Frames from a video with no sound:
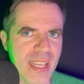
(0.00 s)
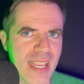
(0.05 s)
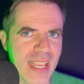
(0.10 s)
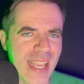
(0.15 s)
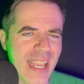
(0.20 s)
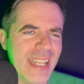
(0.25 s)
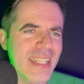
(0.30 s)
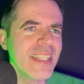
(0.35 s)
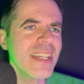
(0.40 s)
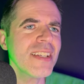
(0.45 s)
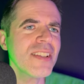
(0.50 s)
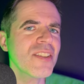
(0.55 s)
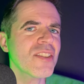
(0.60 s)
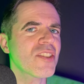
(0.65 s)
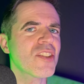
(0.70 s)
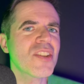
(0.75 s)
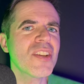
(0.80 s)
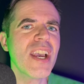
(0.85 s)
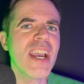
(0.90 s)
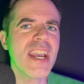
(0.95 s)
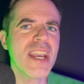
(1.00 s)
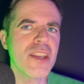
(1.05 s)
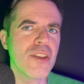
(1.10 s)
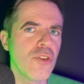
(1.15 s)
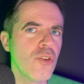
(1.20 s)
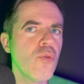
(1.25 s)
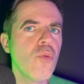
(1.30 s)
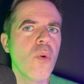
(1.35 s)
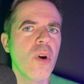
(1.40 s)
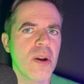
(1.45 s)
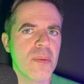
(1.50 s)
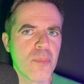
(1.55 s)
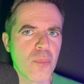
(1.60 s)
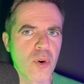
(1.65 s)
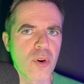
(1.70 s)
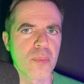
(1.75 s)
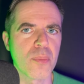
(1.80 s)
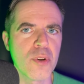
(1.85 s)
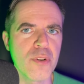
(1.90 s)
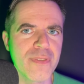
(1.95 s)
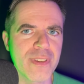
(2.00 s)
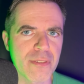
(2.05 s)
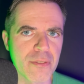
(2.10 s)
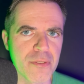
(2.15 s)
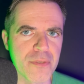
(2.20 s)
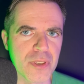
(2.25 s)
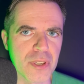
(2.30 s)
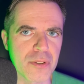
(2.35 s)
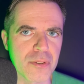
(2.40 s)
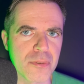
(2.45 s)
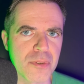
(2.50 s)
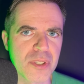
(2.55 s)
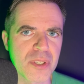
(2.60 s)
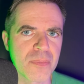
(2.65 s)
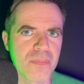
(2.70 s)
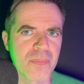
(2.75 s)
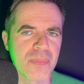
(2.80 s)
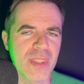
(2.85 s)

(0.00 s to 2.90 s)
It doesn't say you want more movie reviews.